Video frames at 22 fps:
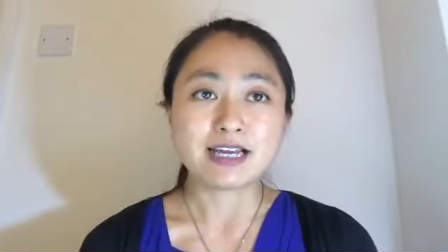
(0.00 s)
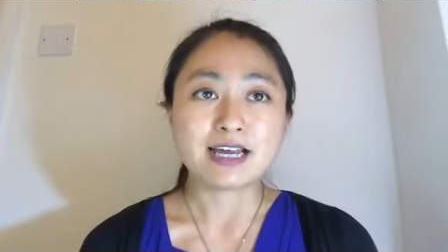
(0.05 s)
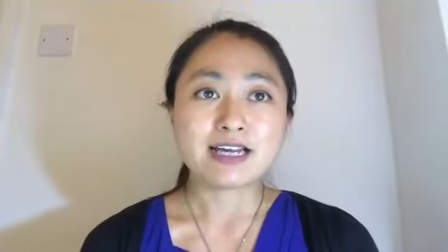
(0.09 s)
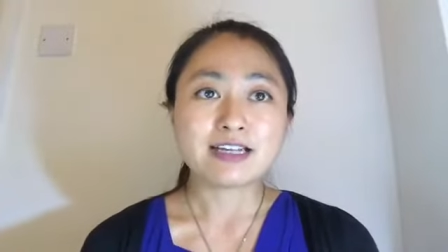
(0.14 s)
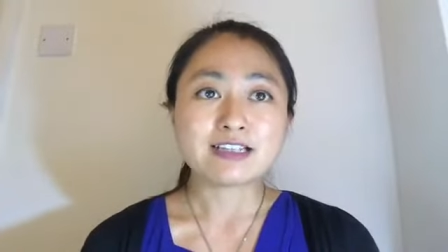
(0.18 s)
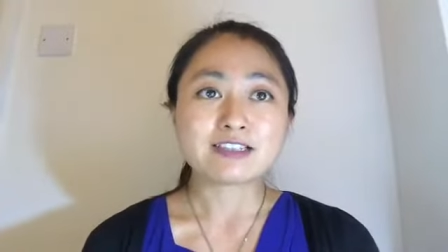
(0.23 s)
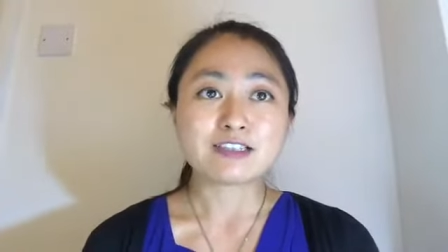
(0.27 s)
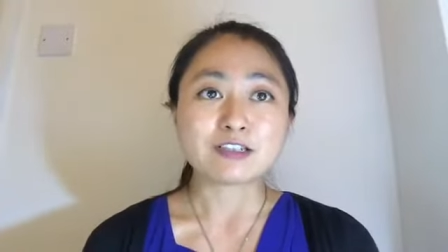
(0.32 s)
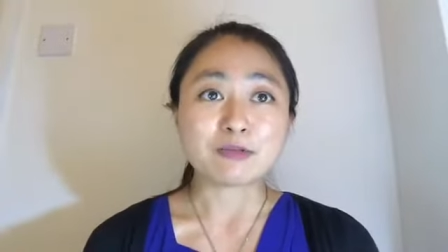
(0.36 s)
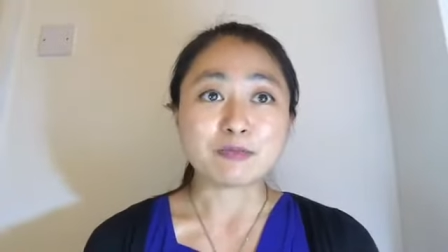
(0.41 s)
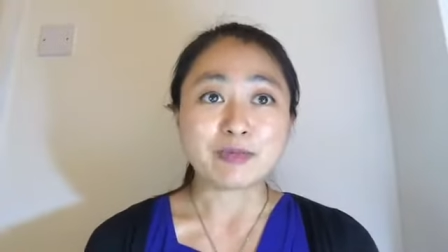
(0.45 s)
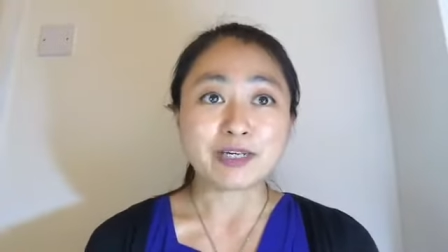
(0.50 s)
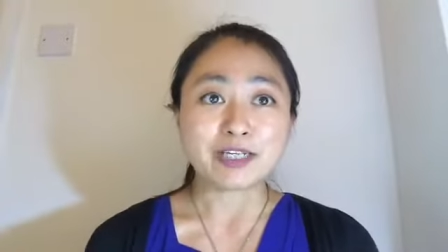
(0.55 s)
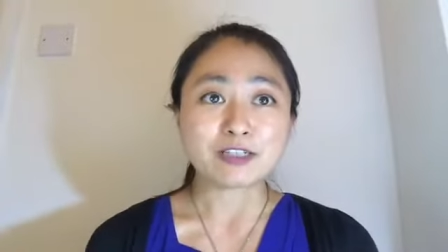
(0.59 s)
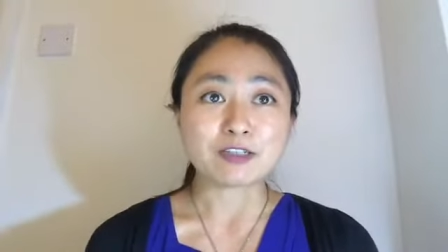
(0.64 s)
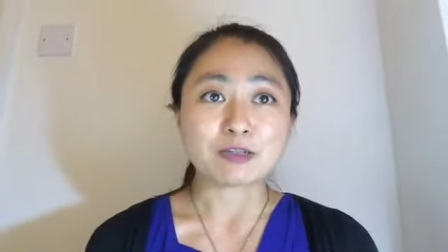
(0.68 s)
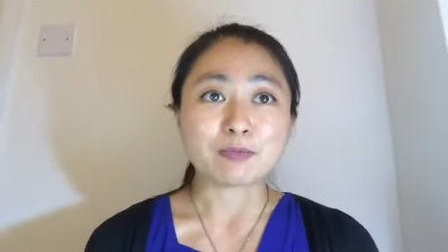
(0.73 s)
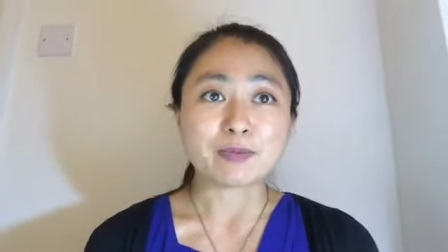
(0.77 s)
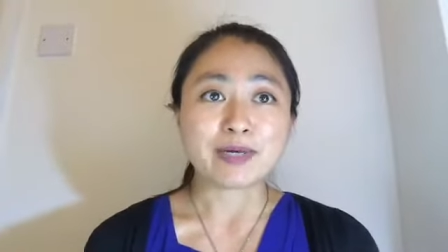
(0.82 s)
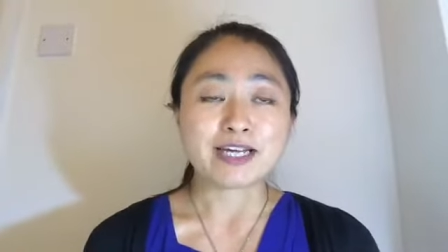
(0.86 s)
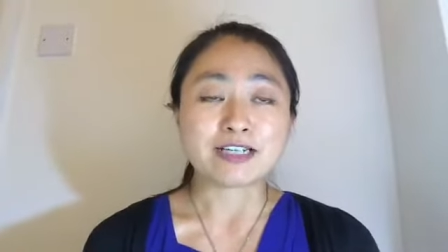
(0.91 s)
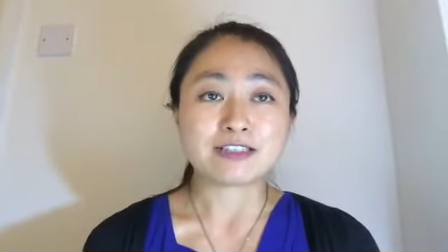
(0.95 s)
so make
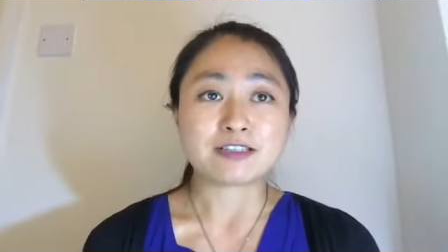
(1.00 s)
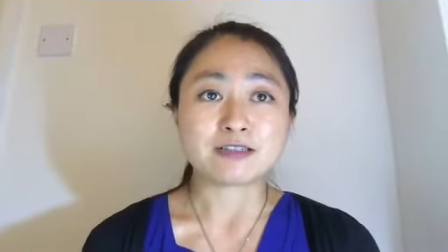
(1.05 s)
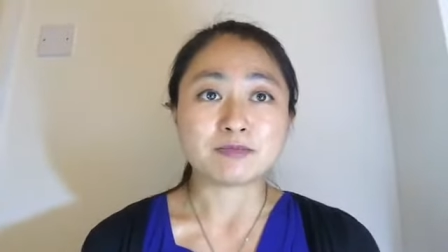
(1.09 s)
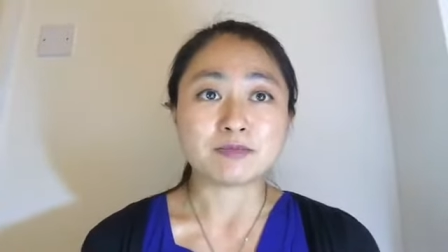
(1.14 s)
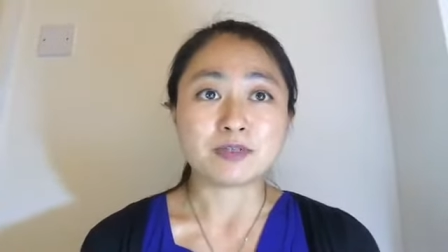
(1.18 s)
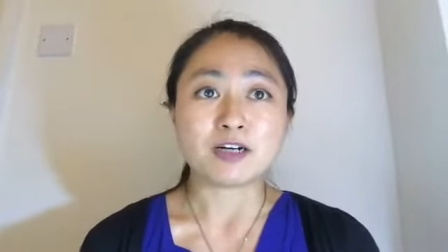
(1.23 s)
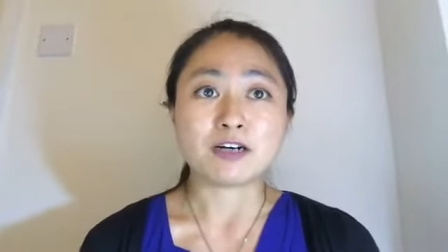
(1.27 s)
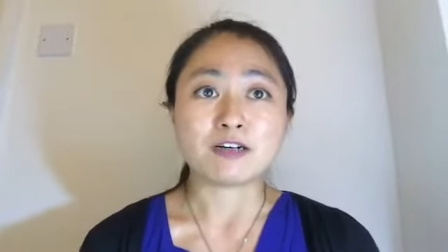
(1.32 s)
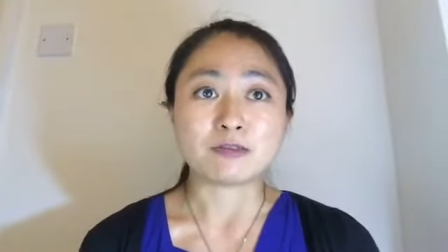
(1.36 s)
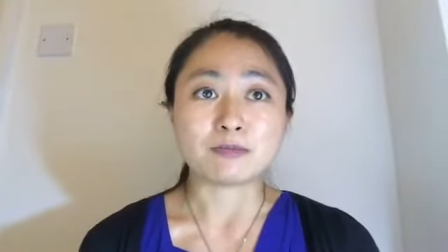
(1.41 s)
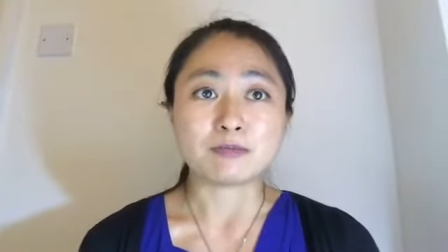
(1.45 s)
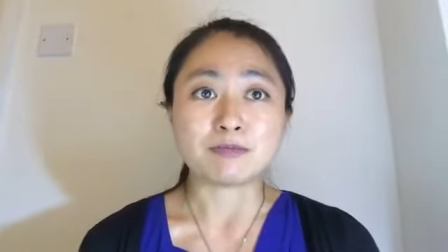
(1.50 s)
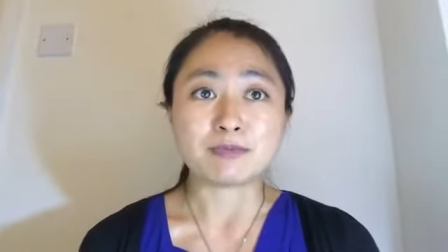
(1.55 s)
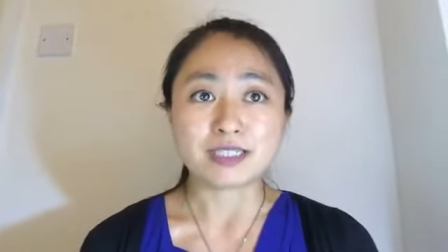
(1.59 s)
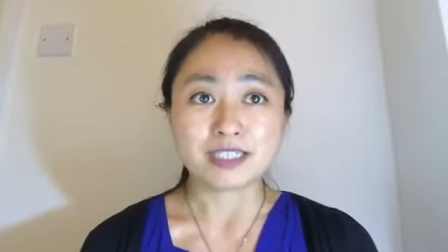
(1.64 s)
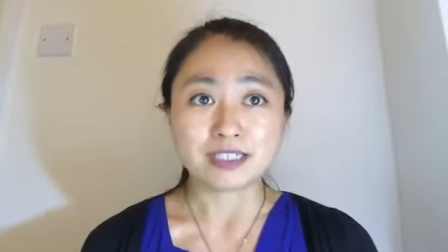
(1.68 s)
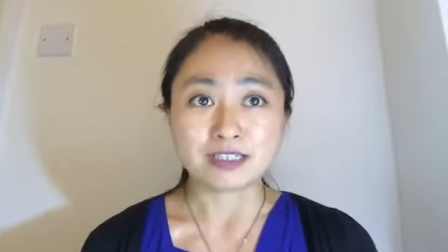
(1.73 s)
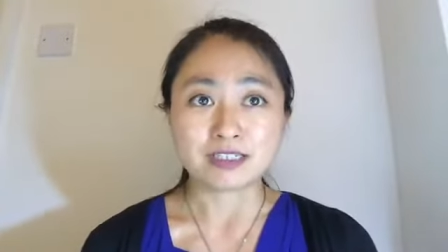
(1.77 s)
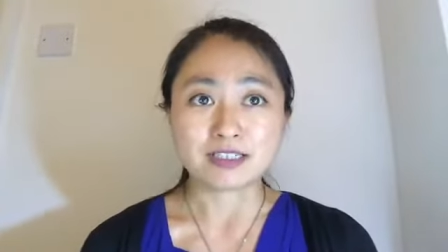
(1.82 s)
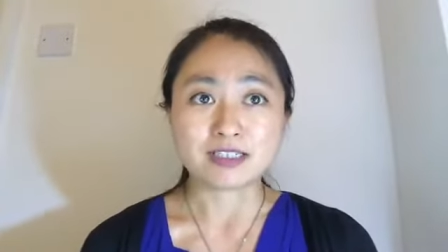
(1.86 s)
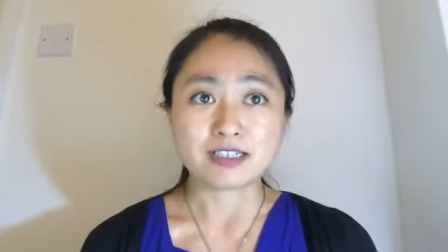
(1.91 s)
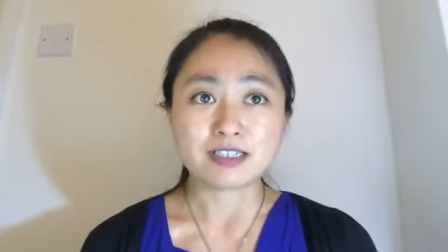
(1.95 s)
your pension pot
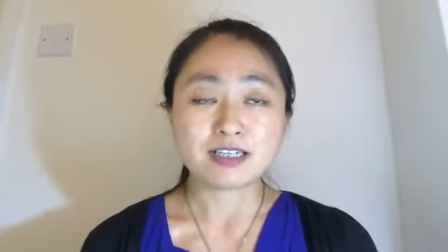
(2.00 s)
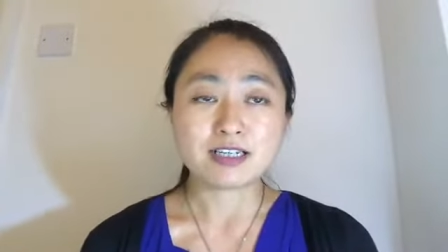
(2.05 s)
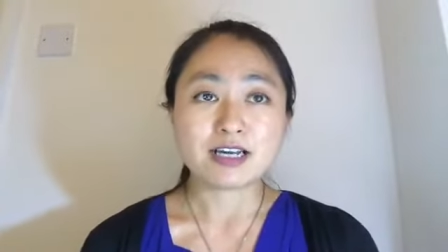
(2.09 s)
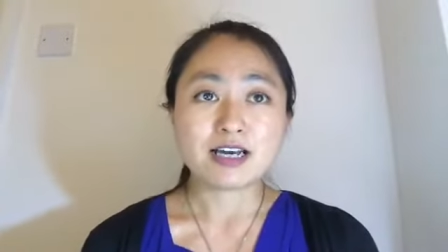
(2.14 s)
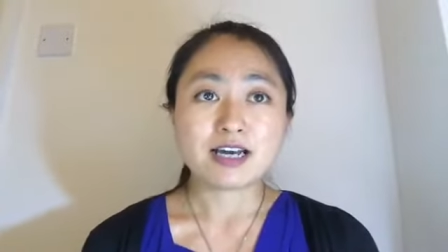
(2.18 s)
bigger.